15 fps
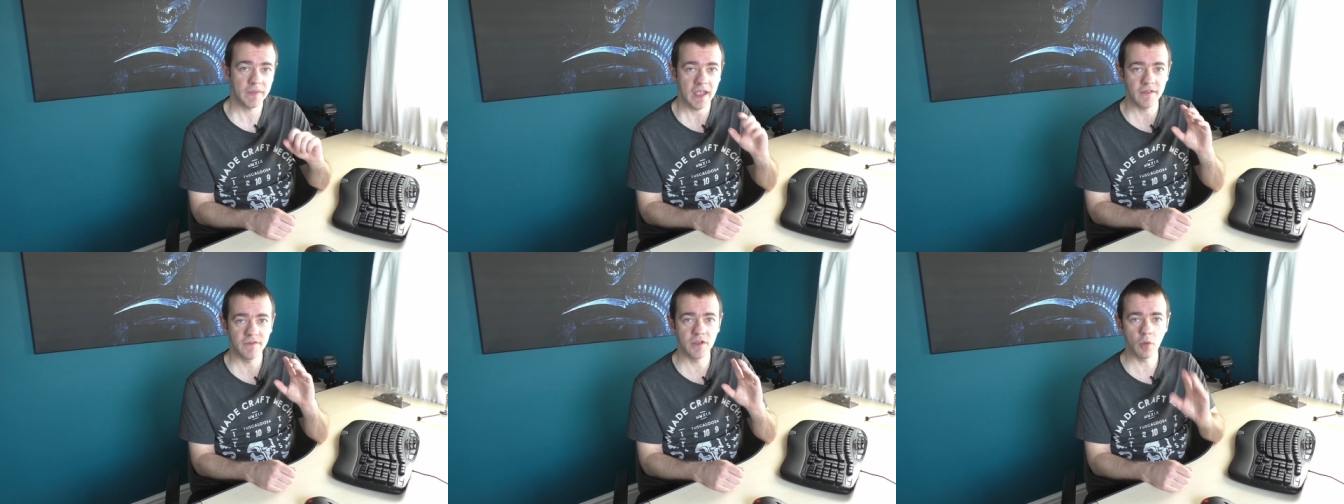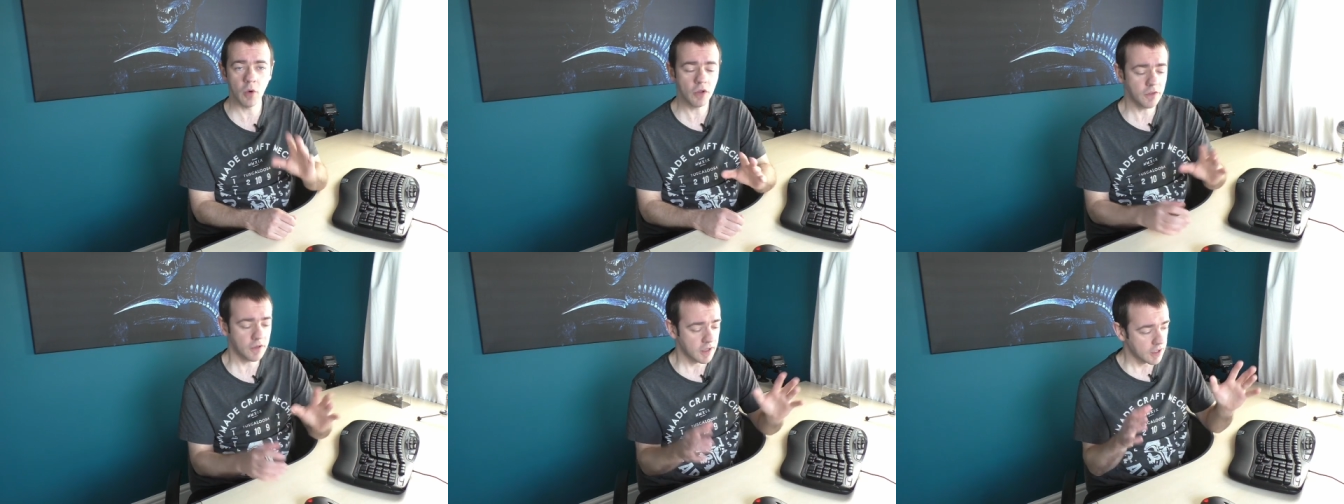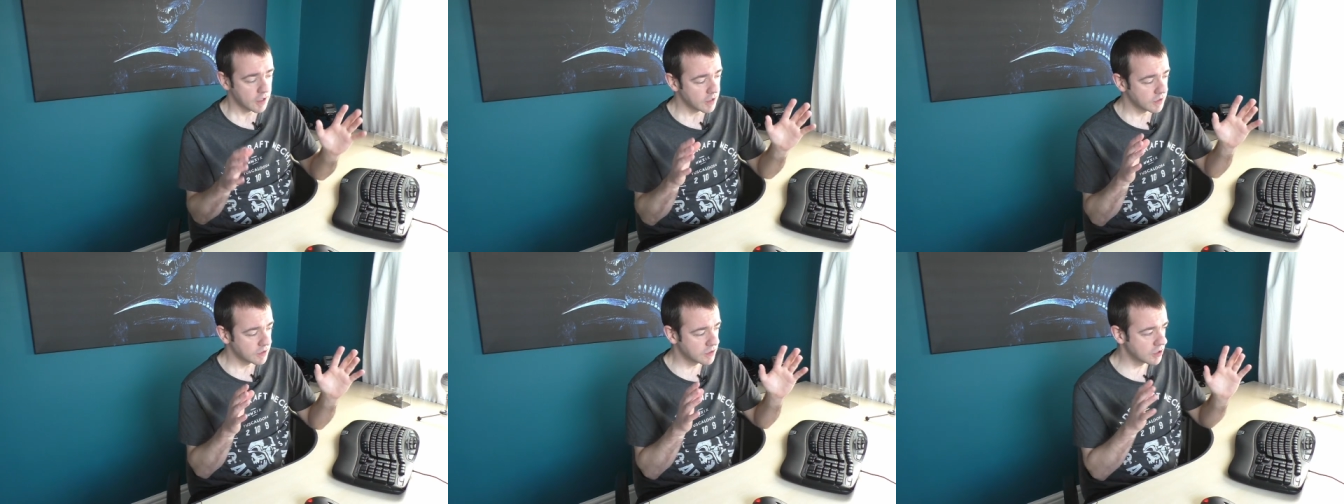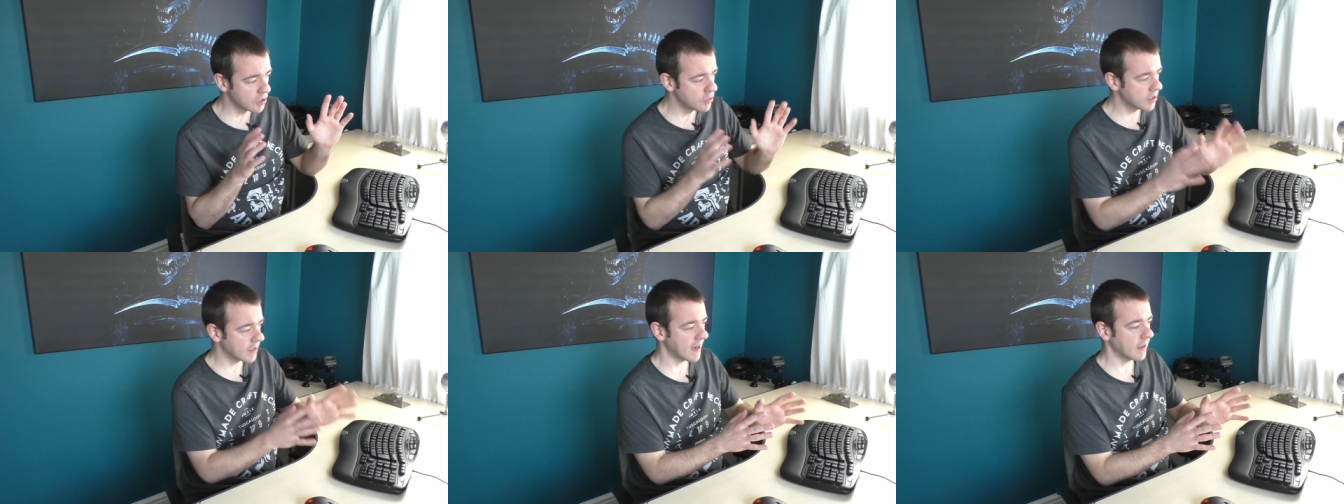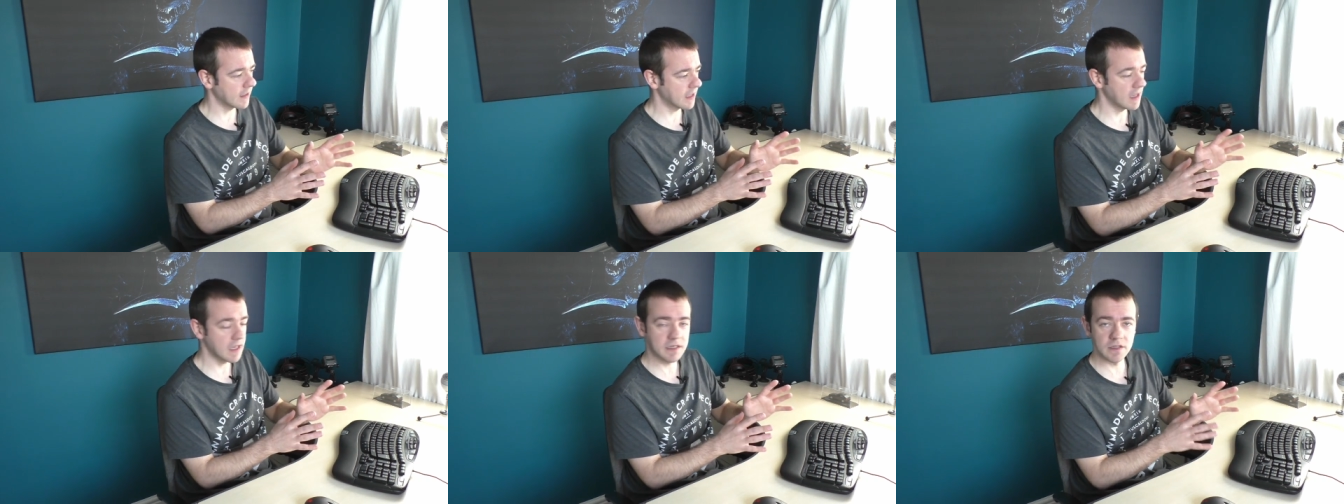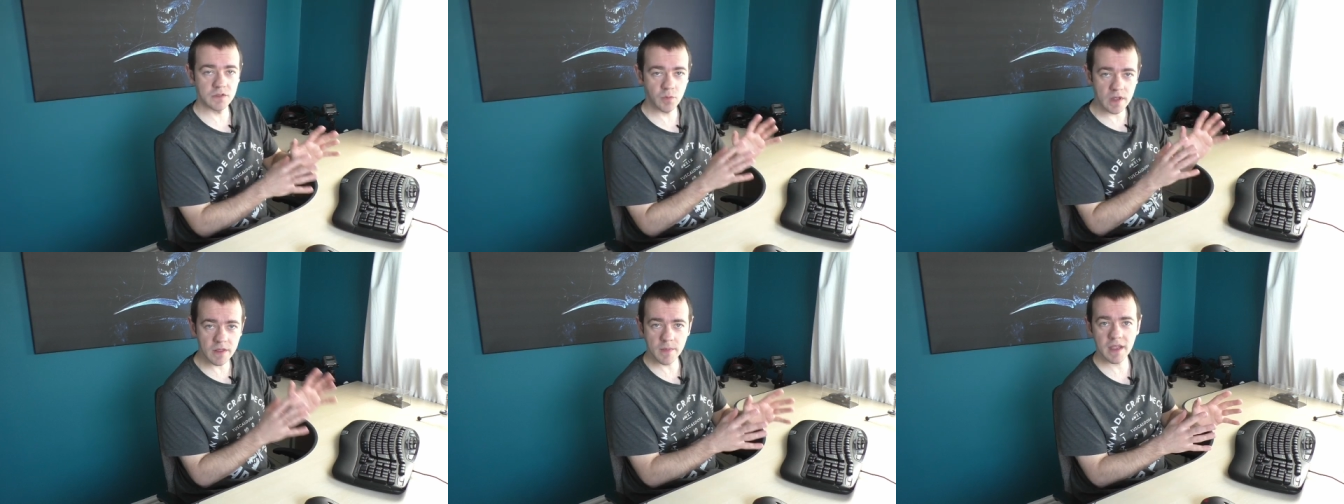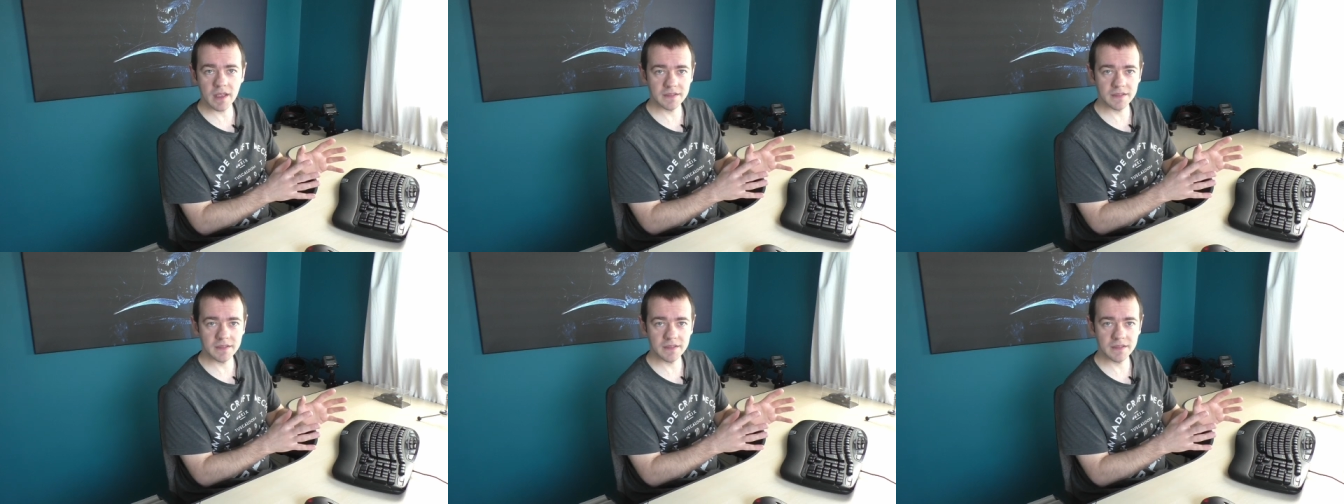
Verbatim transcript: If you want, do the calculations with me,